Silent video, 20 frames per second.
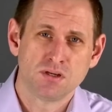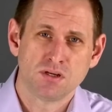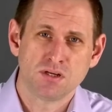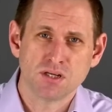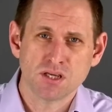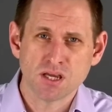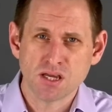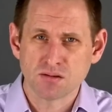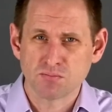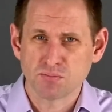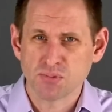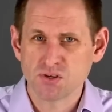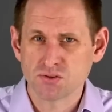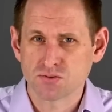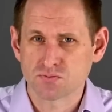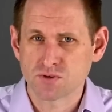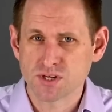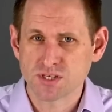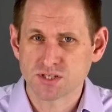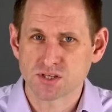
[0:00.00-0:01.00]
And again,
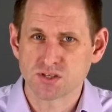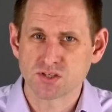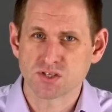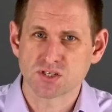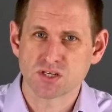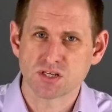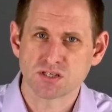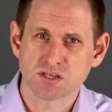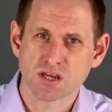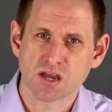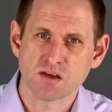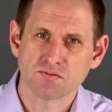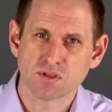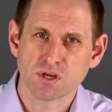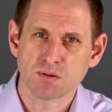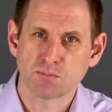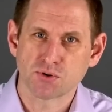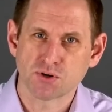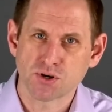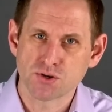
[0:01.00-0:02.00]
both RISC and CISC have
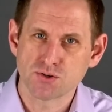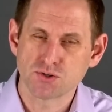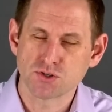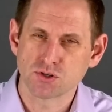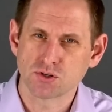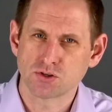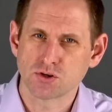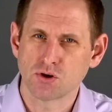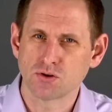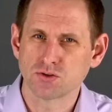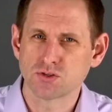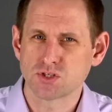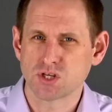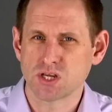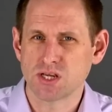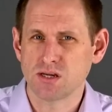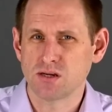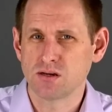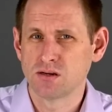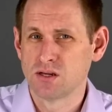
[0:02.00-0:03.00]
their pros and cons
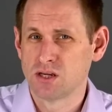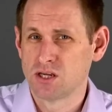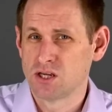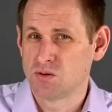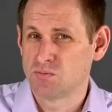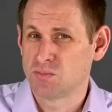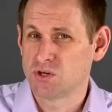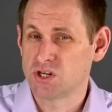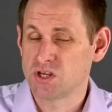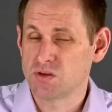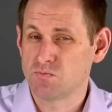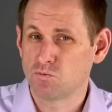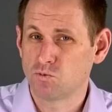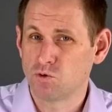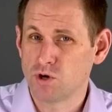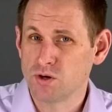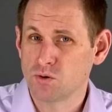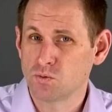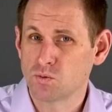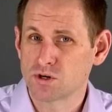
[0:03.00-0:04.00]
here, but in
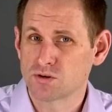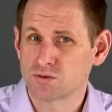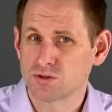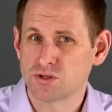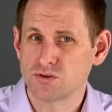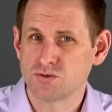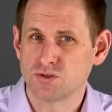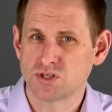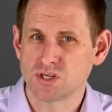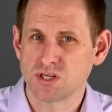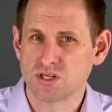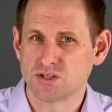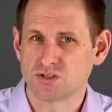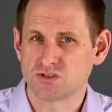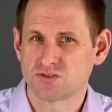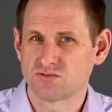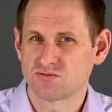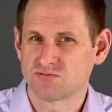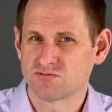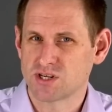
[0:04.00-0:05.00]
real-world
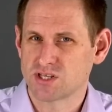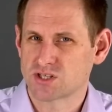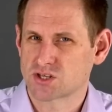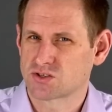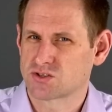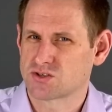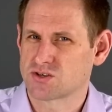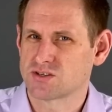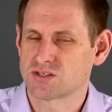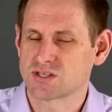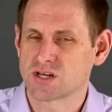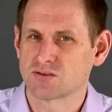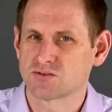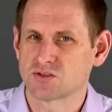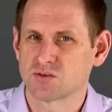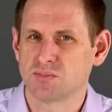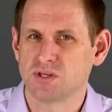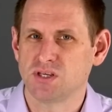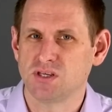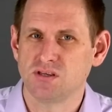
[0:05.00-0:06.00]
usage, RISC turns out
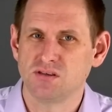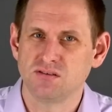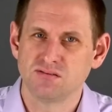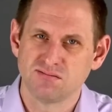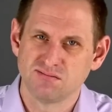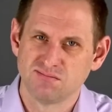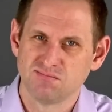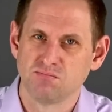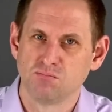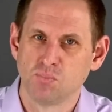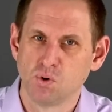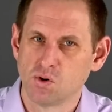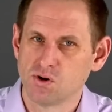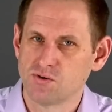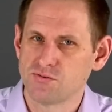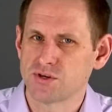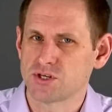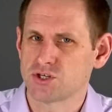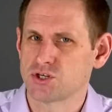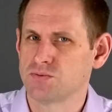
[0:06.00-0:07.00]
to be more
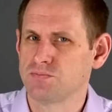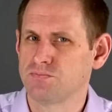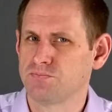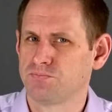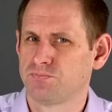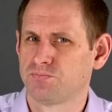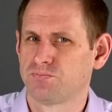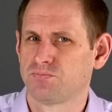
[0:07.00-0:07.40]
efficient.